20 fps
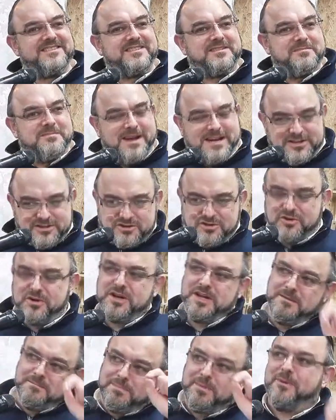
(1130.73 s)
to make
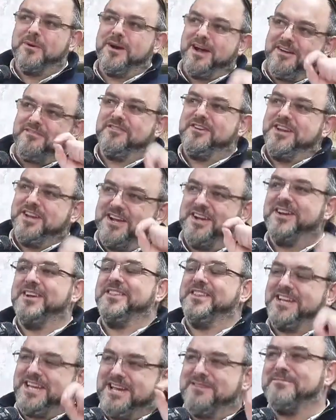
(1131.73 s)
sure he bought every
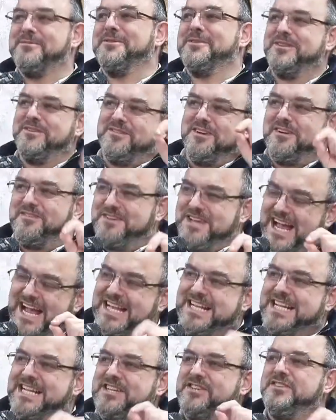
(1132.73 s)
year the kibbutz of
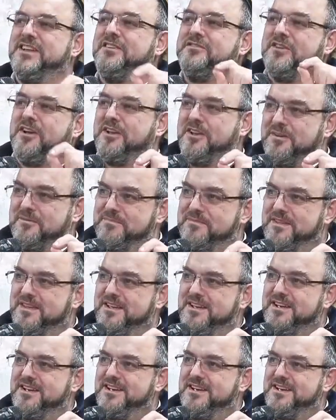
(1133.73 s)
Yain Kiddush Havdalah.
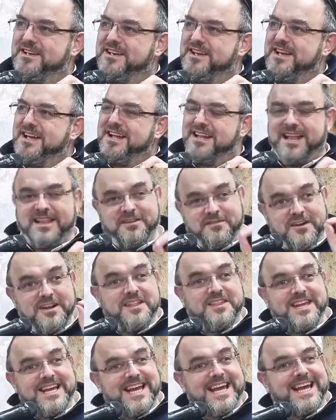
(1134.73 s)
And the
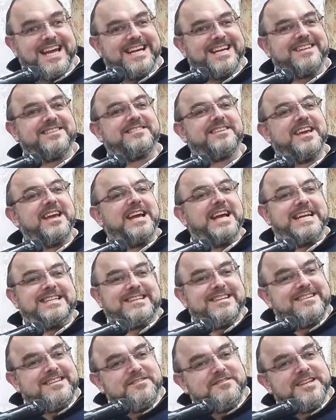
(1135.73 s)
funny thing is, it
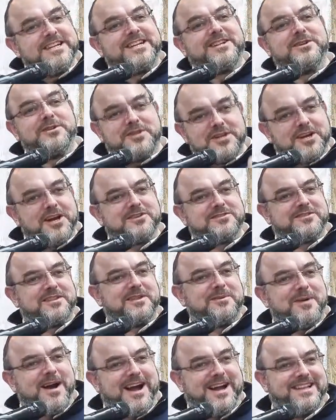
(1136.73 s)
didn't even include the cost of
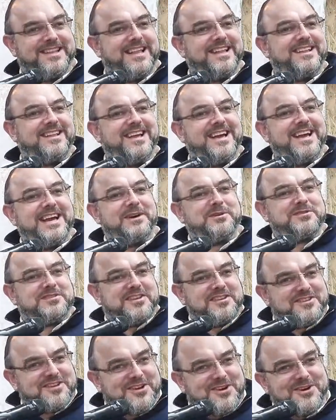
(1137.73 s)
the wine. It was
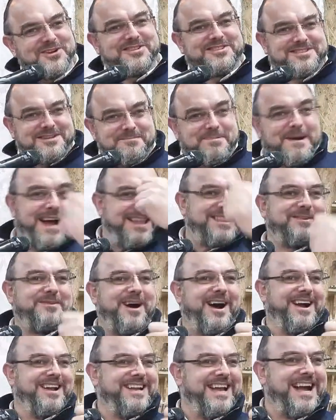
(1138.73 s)
the cost to buy the
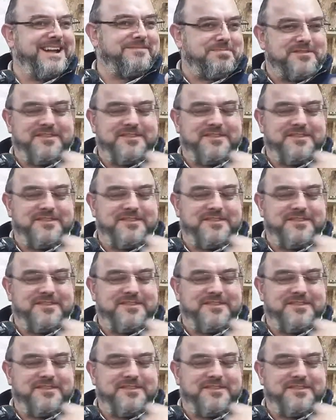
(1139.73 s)
wine. He had to